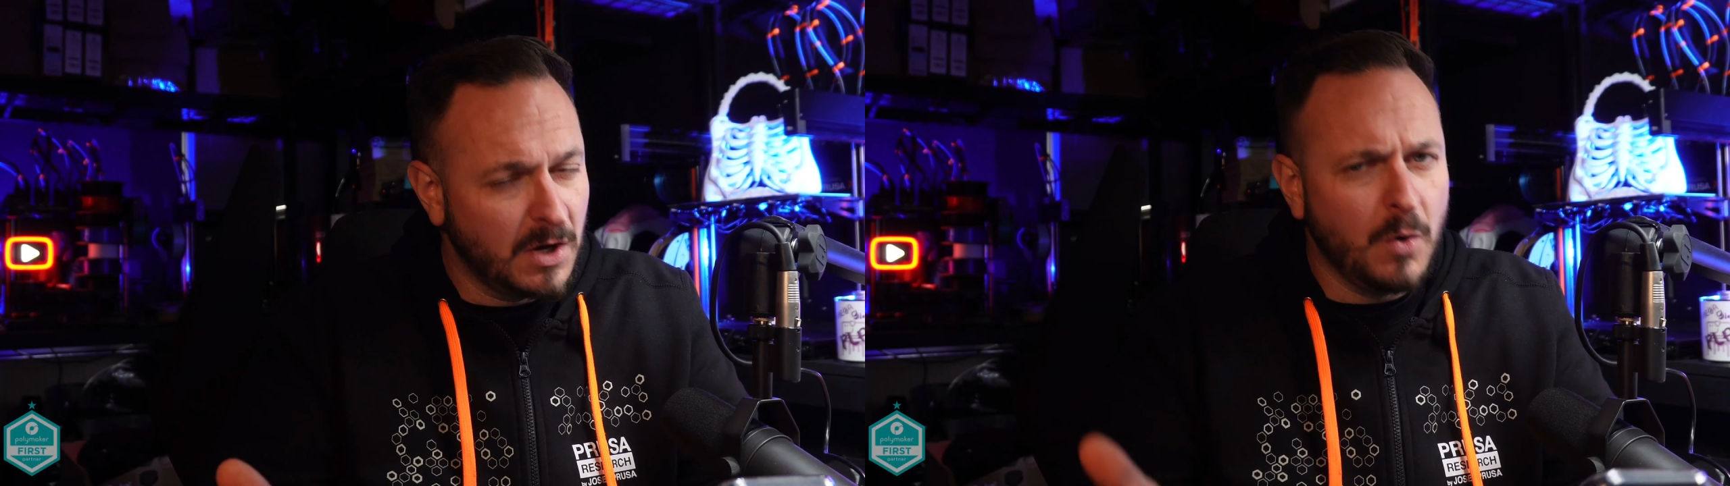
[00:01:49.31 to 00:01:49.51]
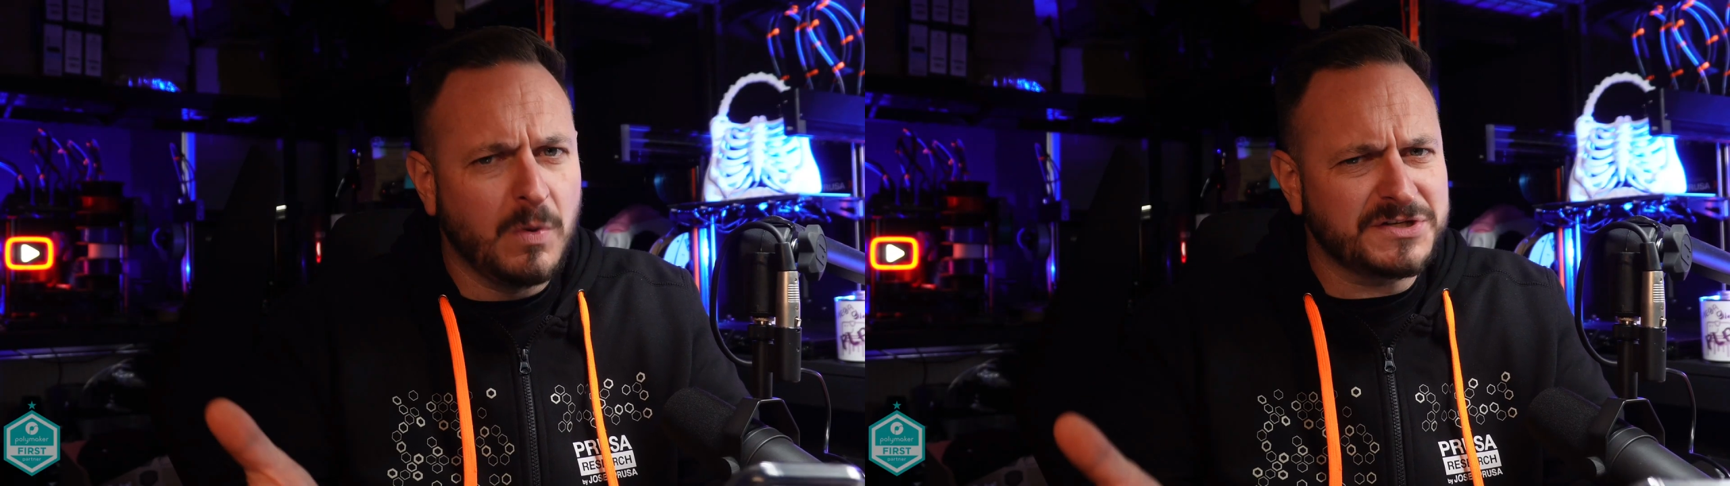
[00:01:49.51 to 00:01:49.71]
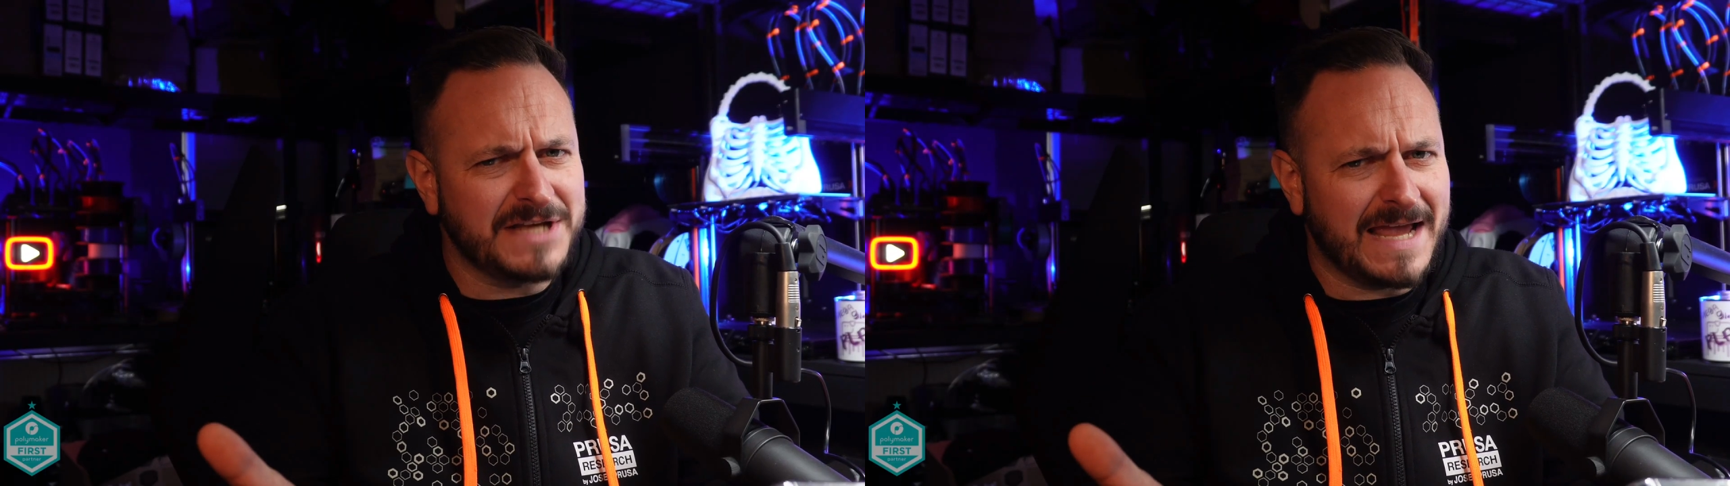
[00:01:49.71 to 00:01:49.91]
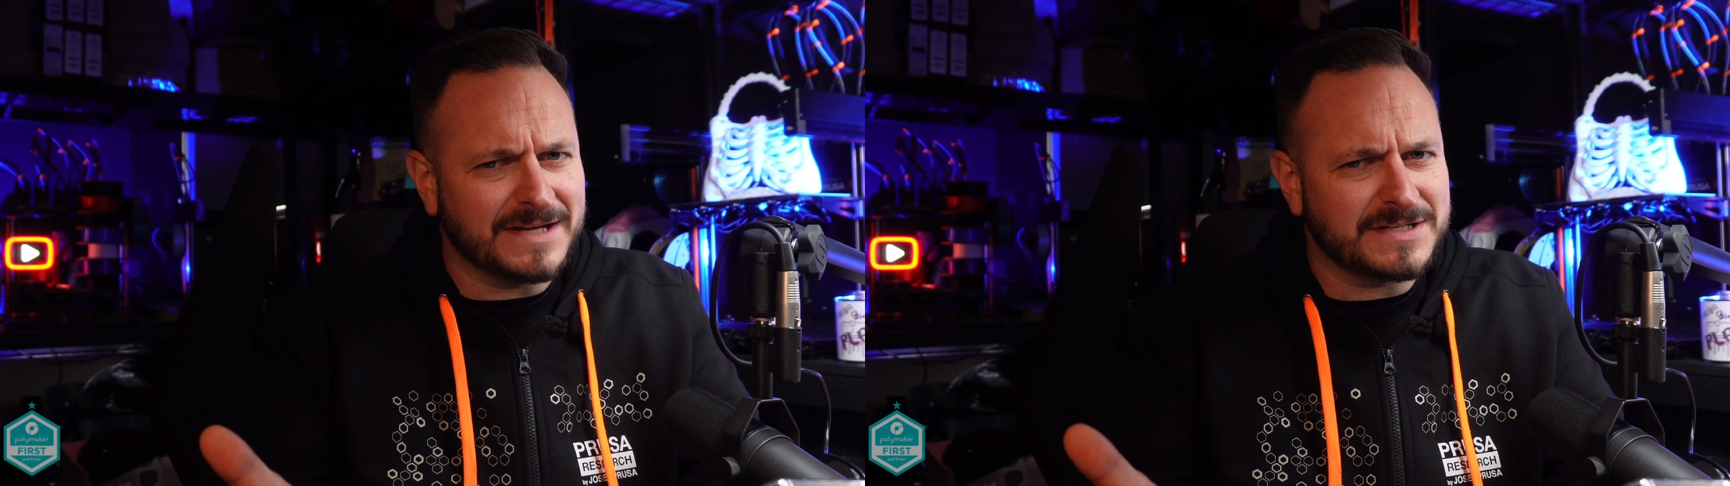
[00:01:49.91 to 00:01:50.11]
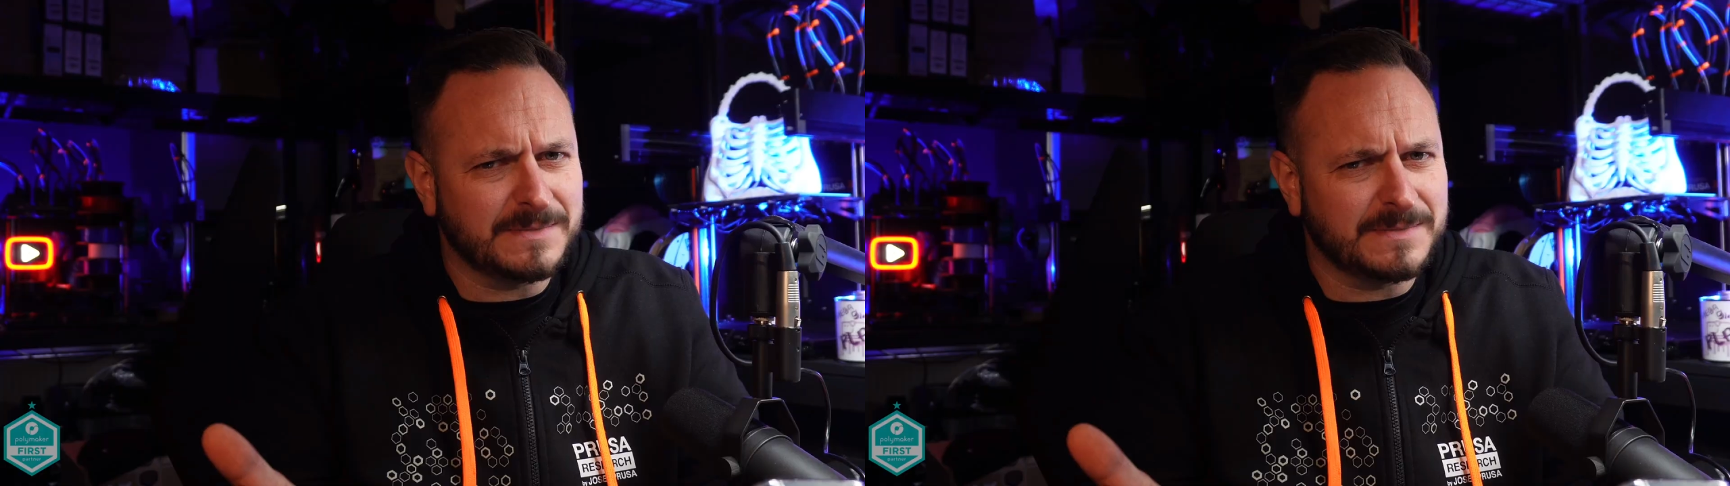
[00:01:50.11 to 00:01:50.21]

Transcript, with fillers: What's next?